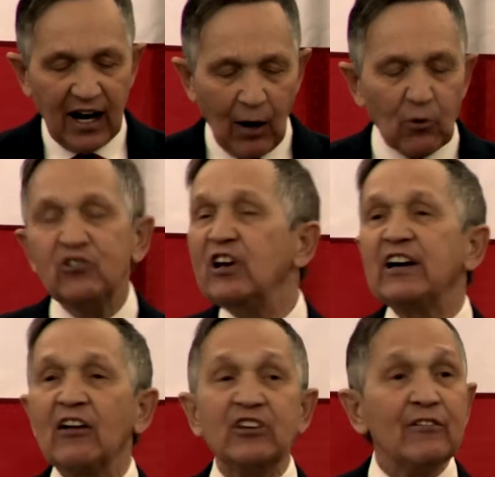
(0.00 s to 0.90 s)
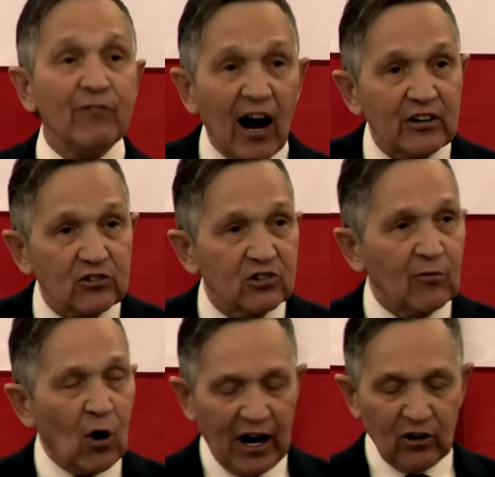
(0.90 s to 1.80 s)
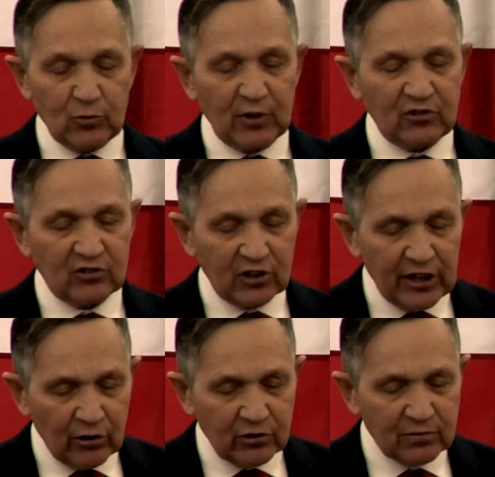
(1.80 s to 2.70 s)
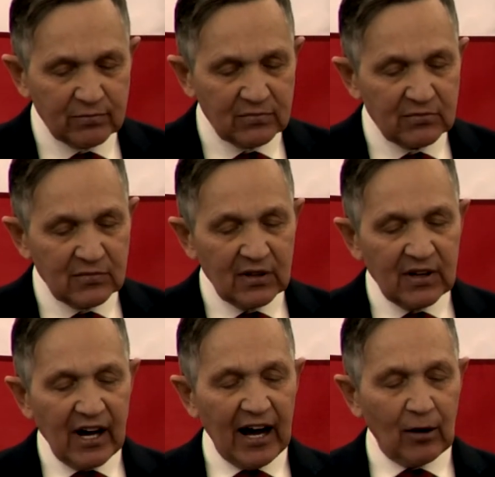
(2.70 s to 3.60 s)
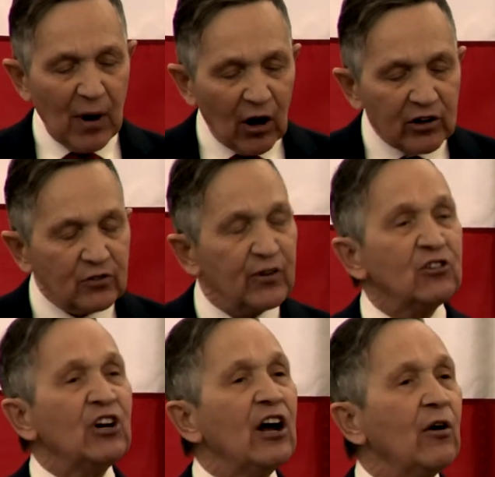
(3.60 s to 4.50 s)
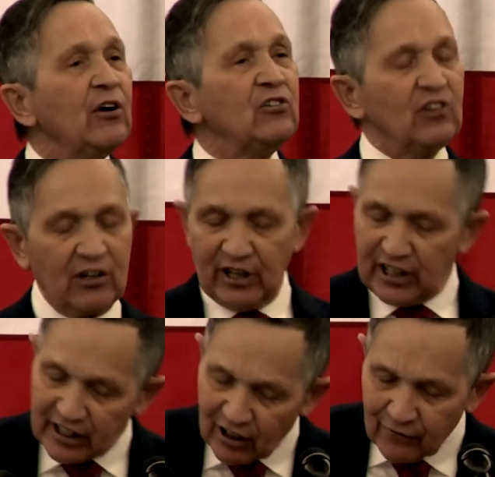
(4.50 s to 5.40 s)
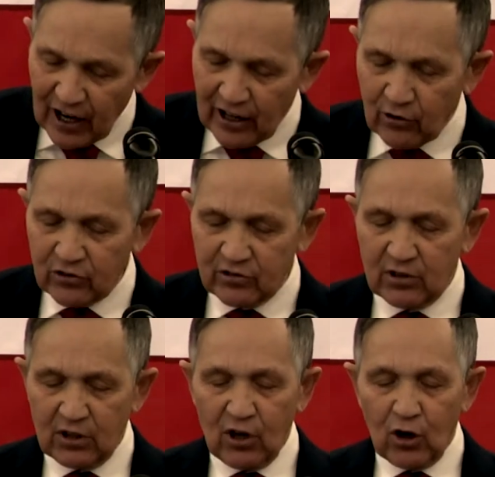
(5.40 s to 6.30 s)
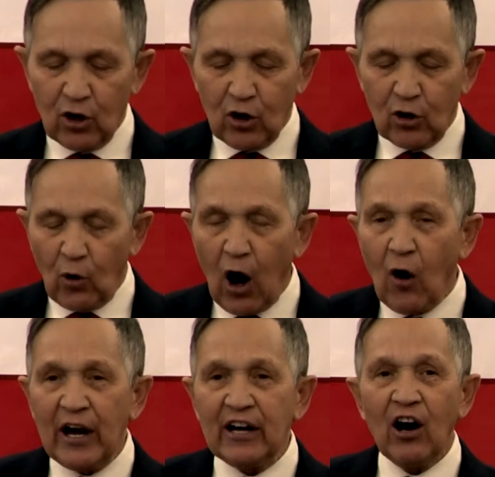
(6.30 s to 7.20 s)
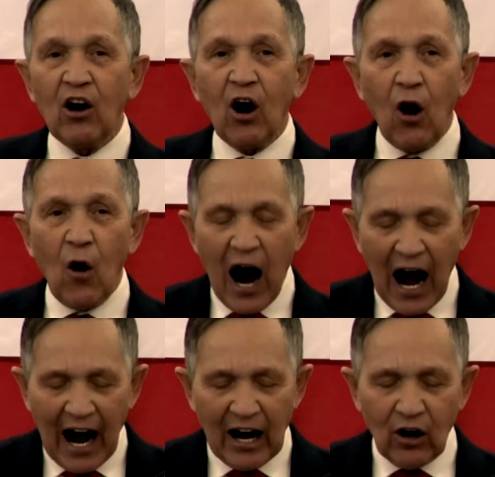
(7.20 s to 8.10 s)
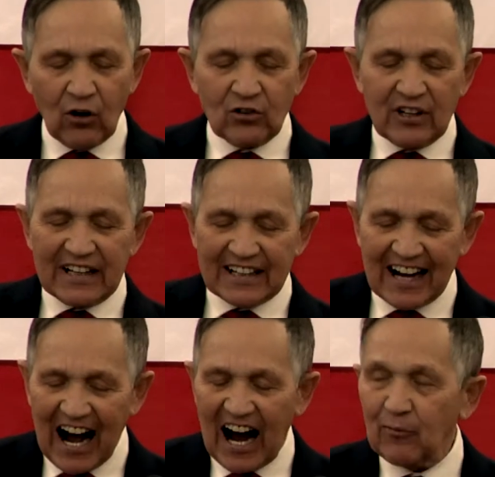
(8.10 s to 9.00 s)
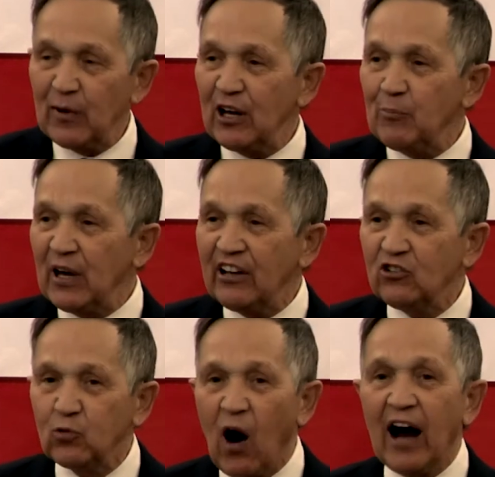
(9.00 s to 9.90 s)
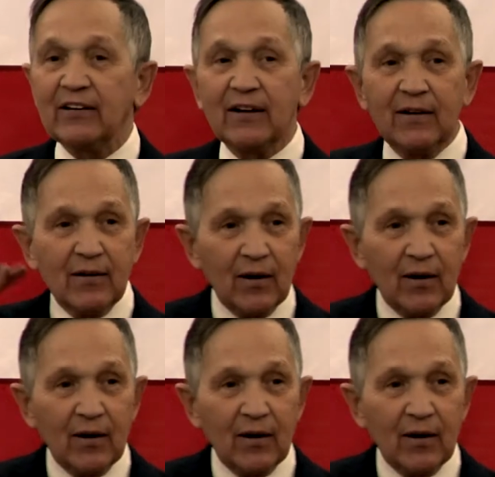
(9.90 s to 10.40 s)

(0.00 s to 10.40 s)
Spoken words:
I will seek out the advice of Ohio's business leaders and America's visionaries and leading innovators. Growing Ohio economy means what?